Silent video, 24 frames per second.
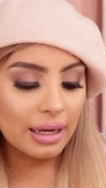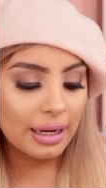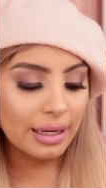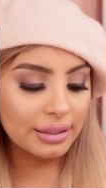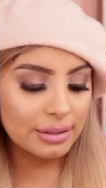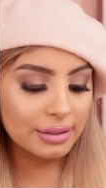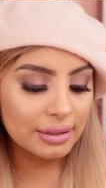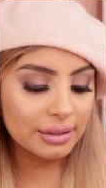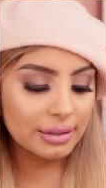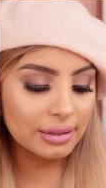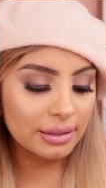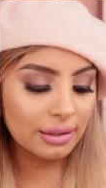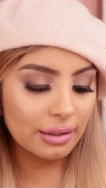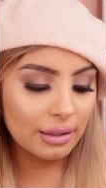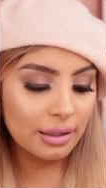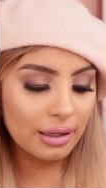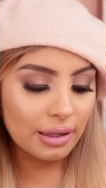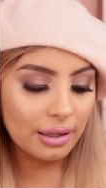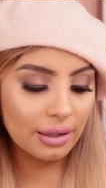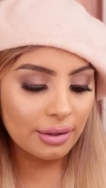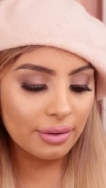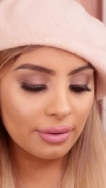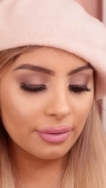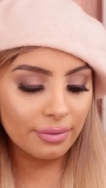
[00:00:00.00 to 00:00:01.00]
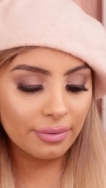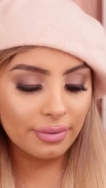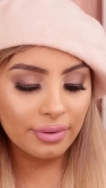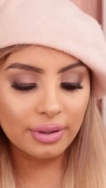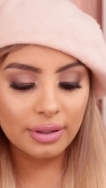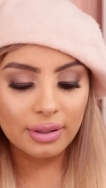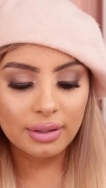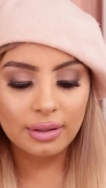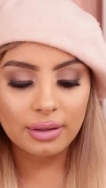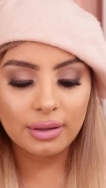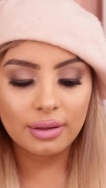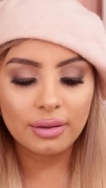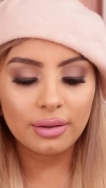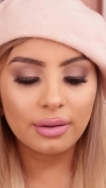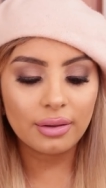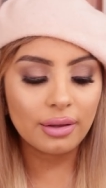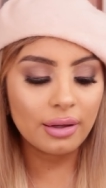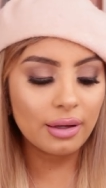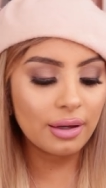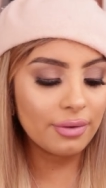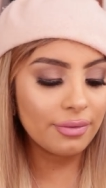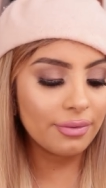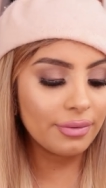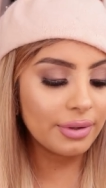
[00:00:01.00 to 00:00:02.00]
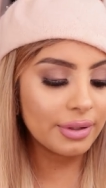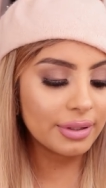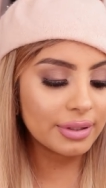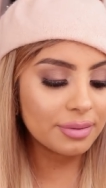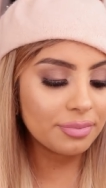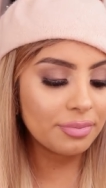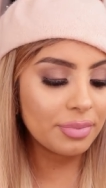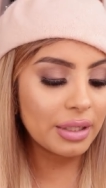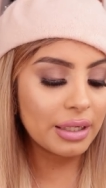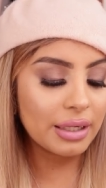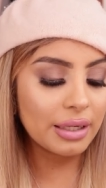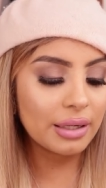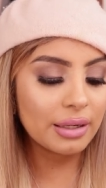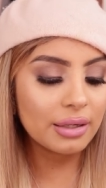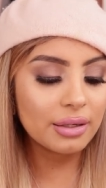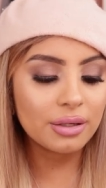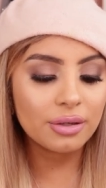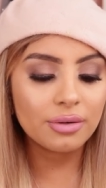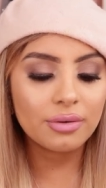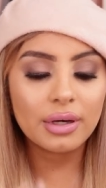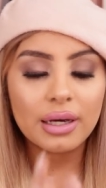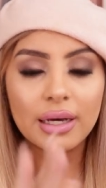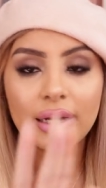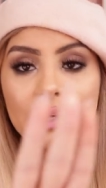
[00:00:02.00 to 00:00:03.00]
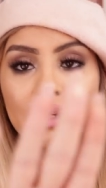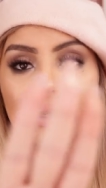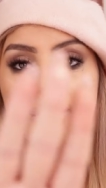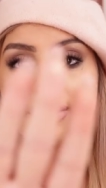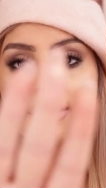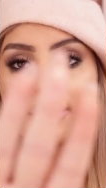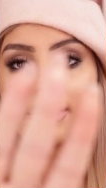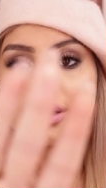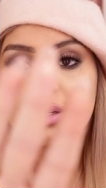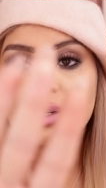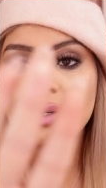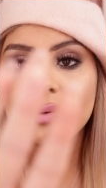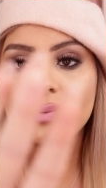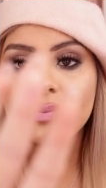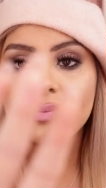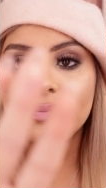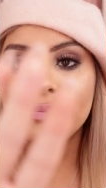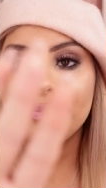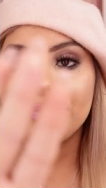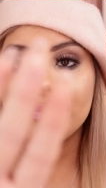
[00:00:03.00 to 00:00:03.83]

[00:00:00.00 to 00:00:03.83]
I just love, love this pink, you guys. Like,